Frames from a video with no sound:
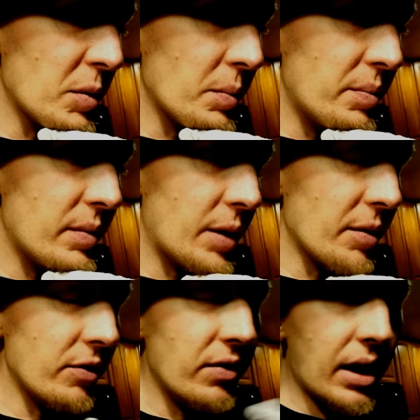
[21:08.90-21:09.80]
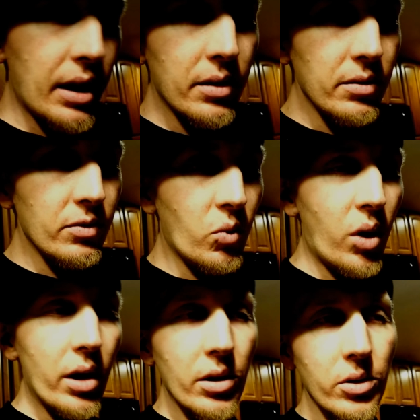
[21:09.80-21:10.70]
a fan of
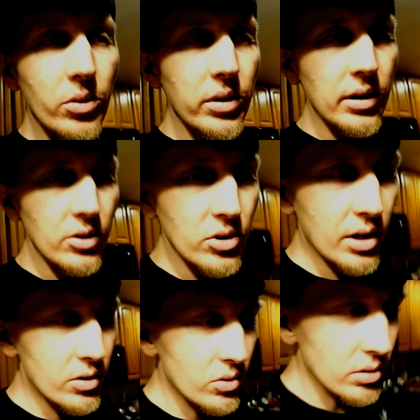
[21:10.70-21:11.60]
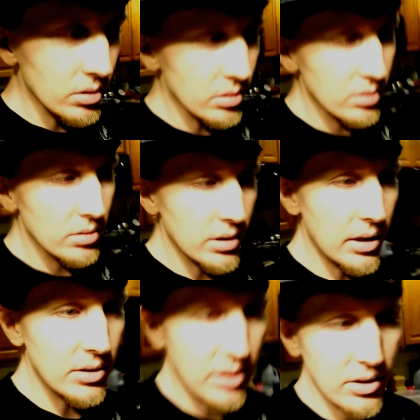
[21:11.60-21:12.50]
water cooling in general,
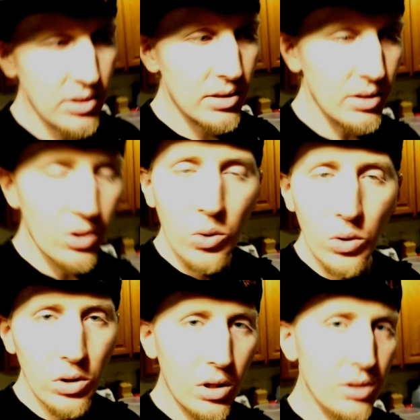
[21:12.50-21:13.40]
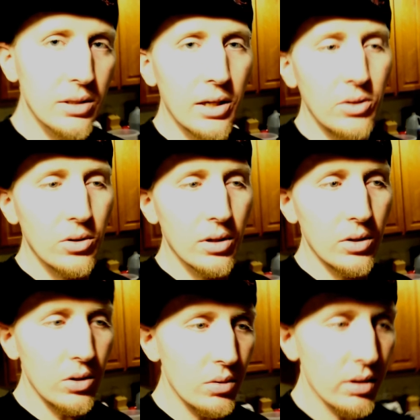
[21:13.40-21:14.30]
and just the cool looks that you can
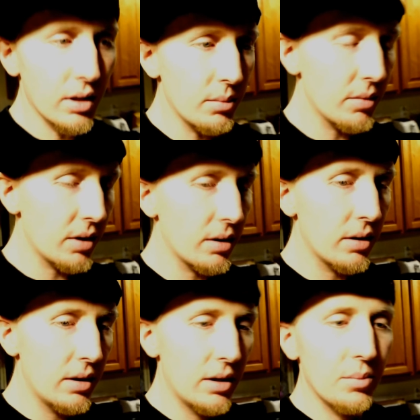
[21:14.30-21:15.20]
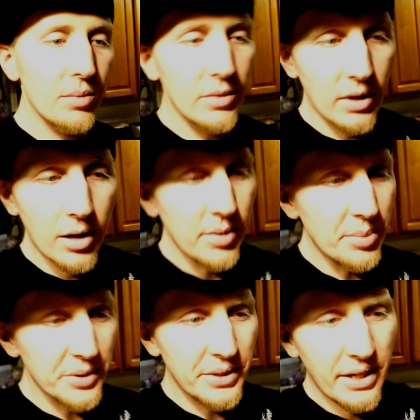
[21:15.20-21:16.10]
do with them. A lot of
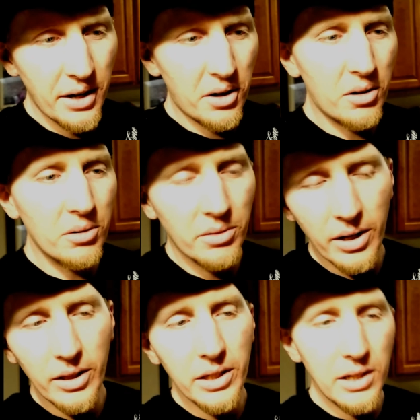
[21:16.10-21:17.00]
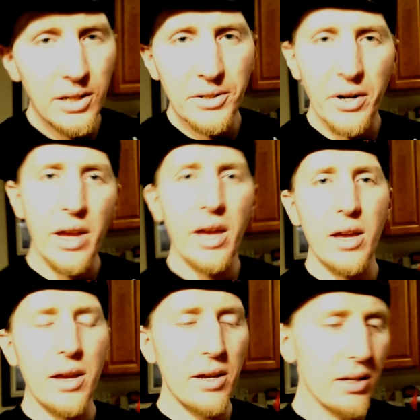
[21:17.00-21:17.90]
people say, oh, LEDs are
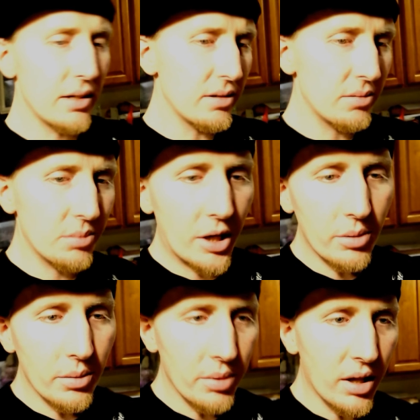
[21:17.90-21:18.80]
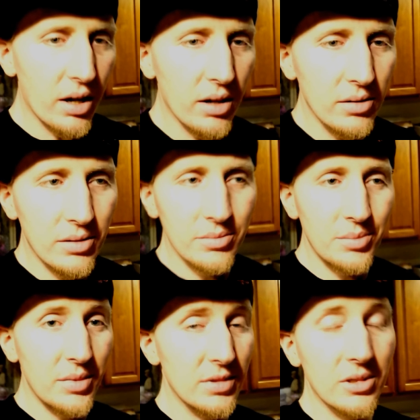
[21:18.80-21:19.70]
gay and blah blah blah.
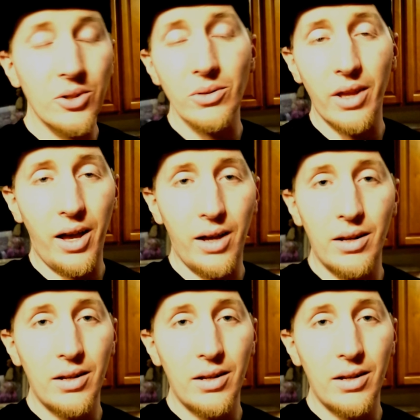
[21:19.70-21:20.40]
Screw that.